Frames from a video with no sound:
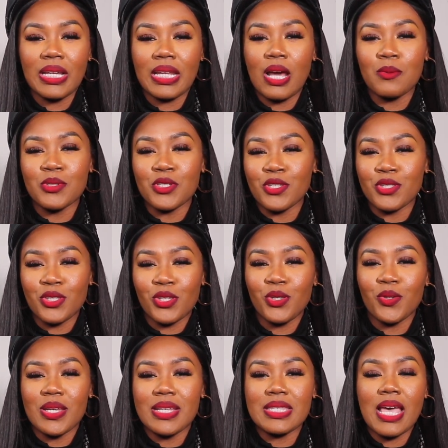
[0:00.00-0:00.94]
and I was just
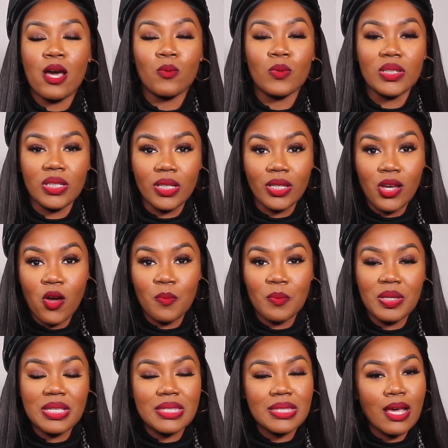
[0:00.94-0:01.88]
curious how it would look on
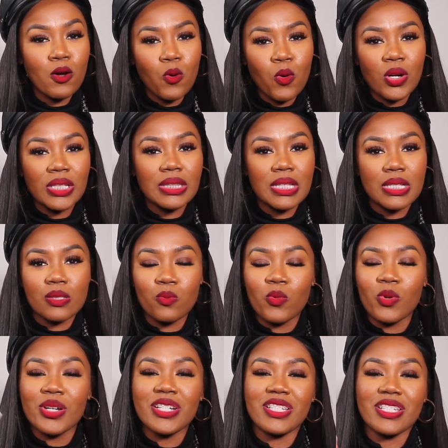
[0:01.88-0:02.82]
me. So I ordered this
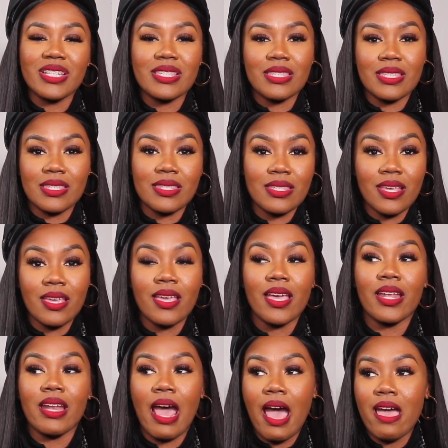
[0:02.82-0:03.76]
one just to see
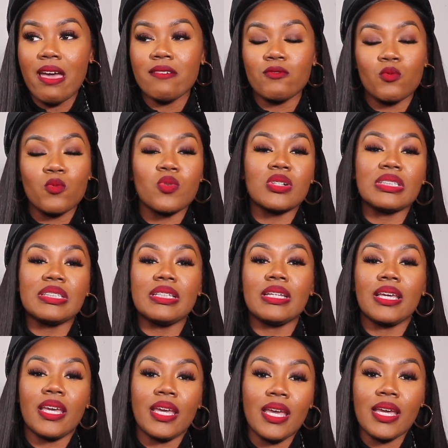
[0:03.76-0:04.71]
and I have worn the
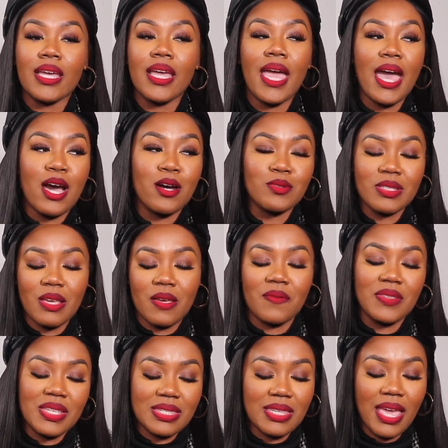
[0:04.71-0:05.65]
heck out
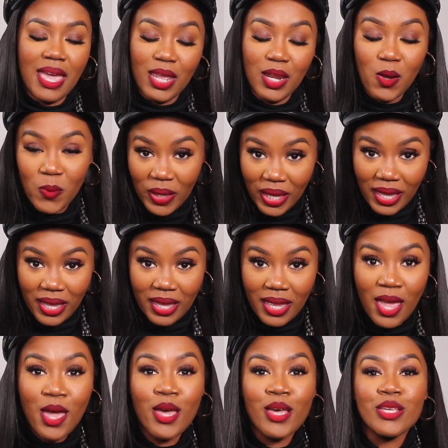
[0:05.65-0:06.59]
of this hat,
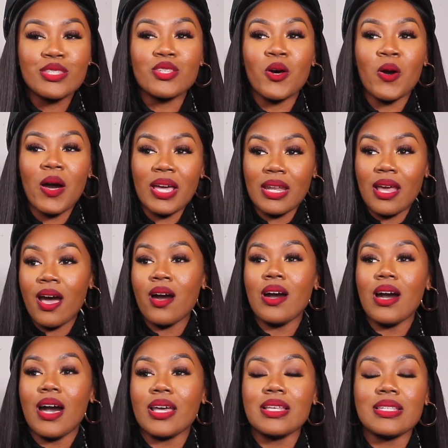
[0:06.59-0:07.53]
okay? So in all
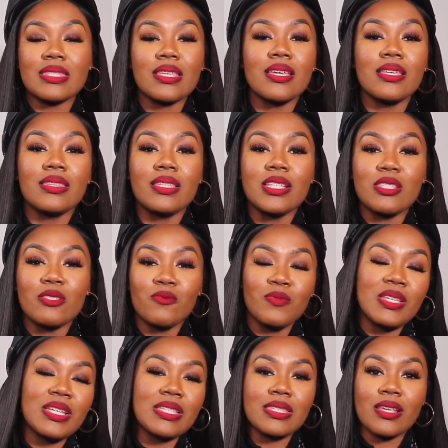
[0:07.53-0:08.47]
honesty, this,
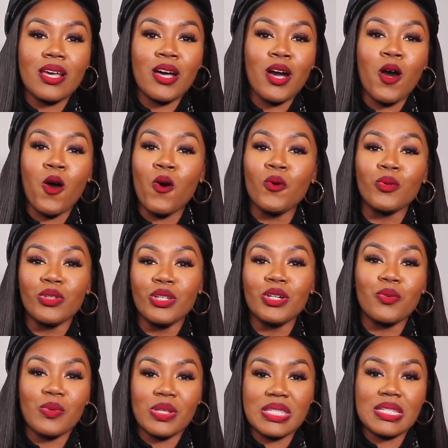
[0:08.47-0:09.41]
this uh, whole
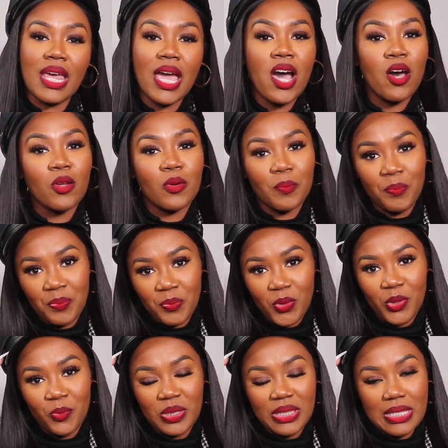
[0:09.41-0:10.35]
look was styled
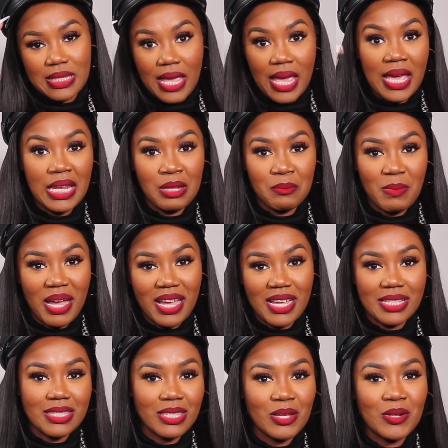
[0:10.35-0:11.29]
with this hat in
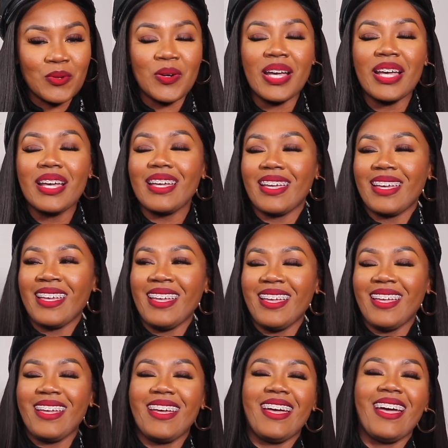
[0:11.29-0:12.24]
mind. So
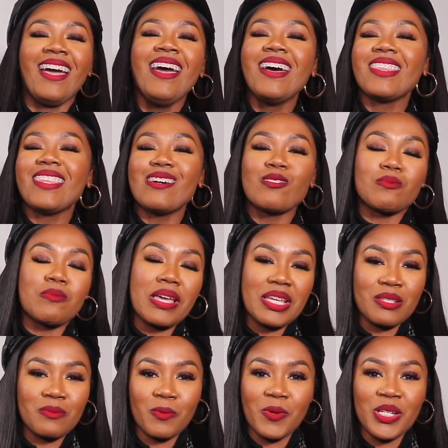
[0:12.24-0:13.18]
that was my
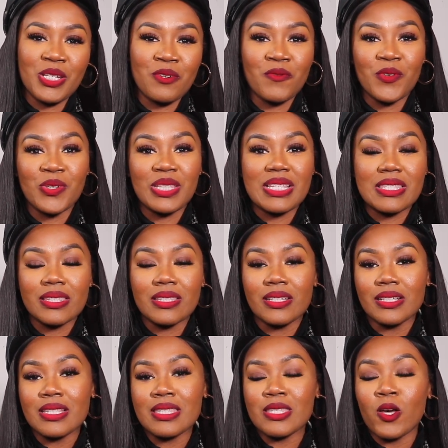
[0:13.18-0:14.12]
inspiration for this
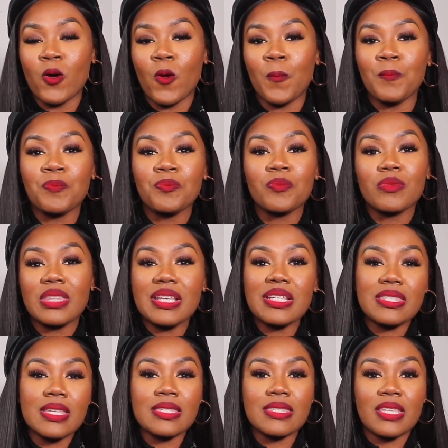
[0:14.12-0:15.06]
look. So
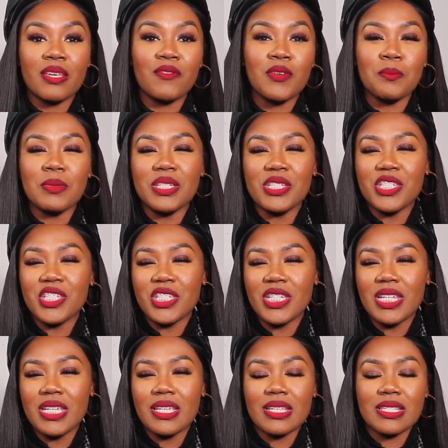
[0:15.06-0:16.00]
this is giving me
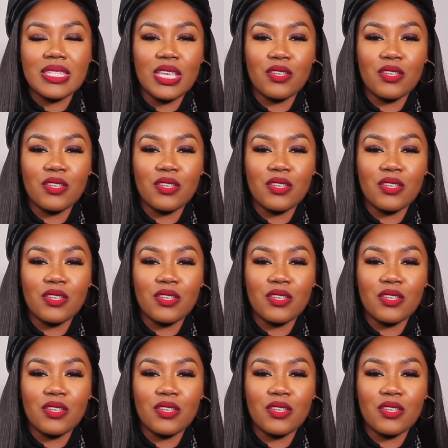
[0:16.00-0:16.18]
chic, it's